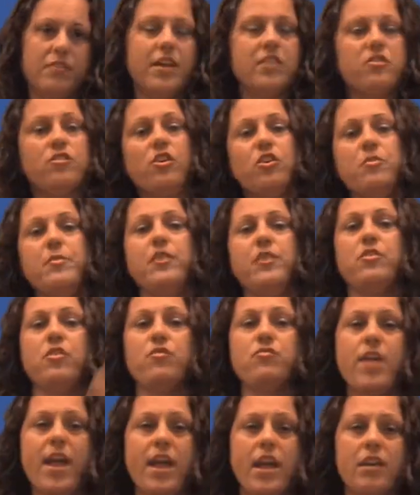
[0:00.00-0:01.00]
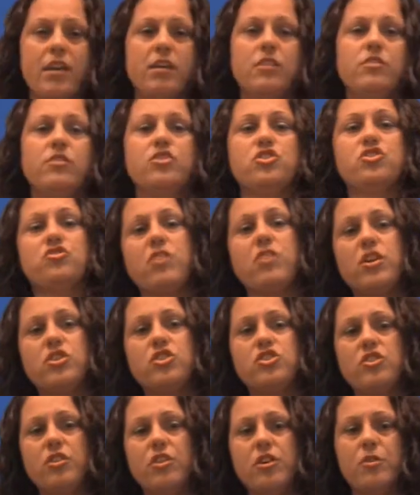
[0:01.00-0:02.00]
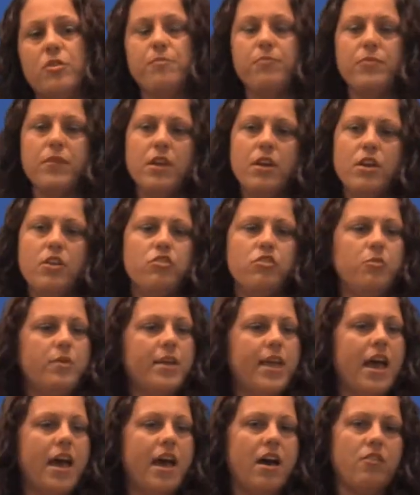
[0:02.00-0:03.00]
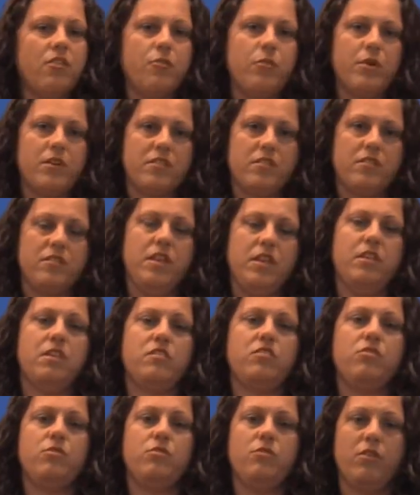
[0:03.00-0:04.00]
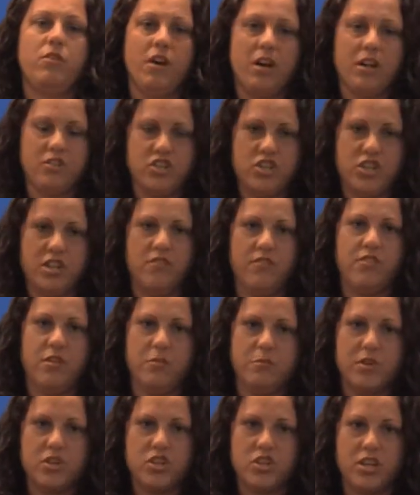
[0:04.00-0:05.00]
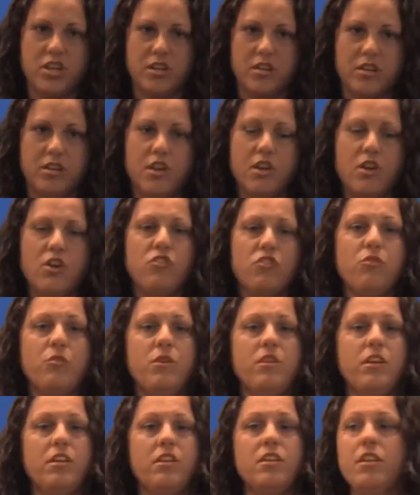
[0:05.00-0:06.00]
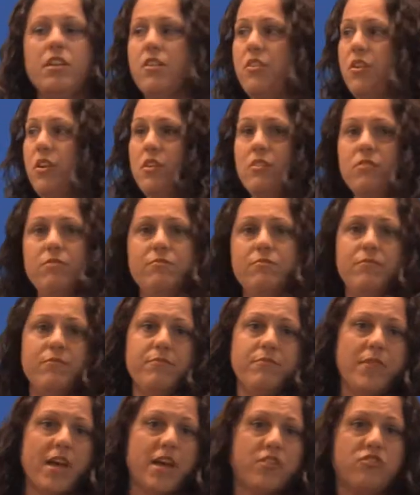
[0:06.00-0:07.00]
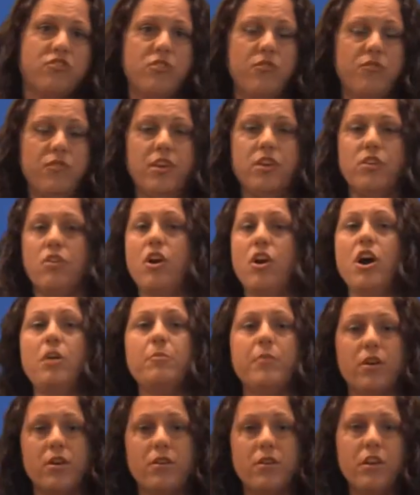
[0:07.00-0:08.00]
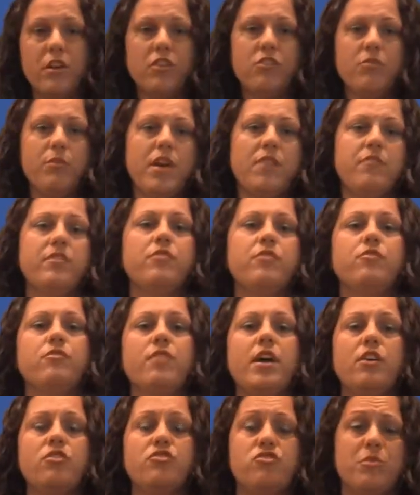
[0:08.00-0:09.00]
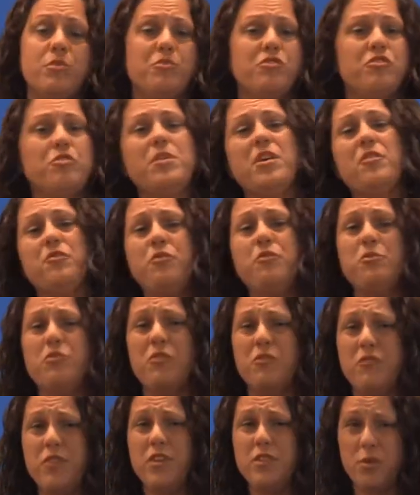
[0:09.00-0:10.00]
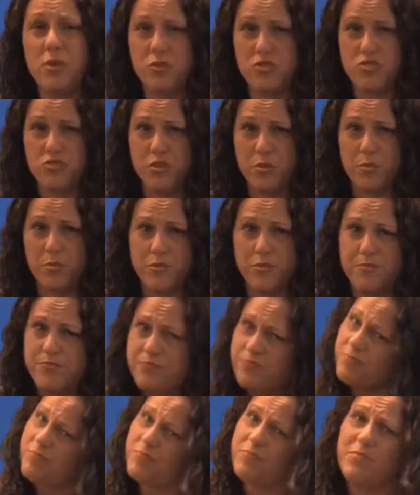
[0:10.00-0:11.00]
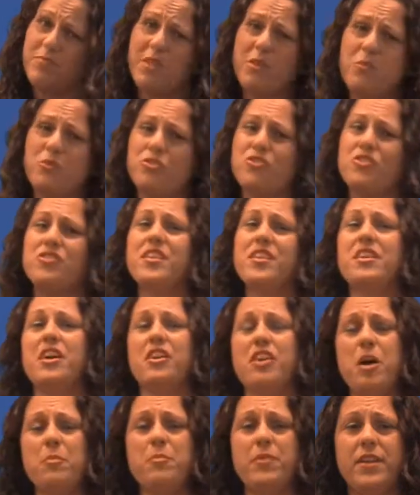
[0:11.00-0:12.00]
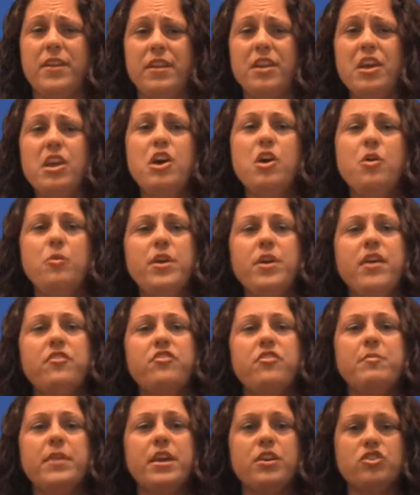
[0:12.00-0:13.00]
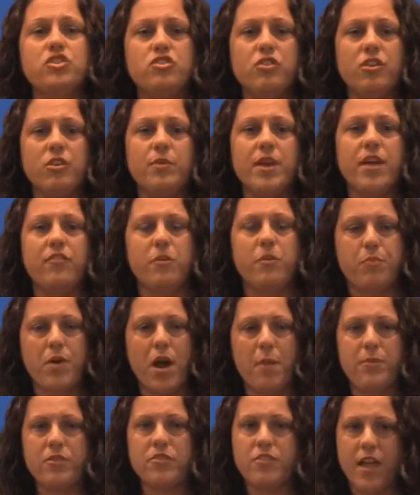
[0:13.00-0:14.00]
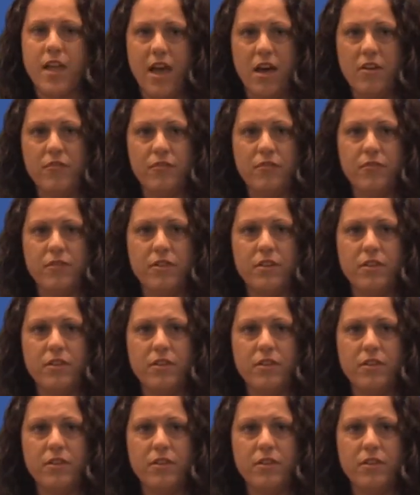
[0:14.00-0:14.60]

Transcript: That's talking about the rank, the structure. Do we have what is needed to achieve the mission? Do we need another SUV or Hummer? Do we have enough ground troops? Do we have food to feed those troops? Well, just like a company, we have to make sure we have the proper staff.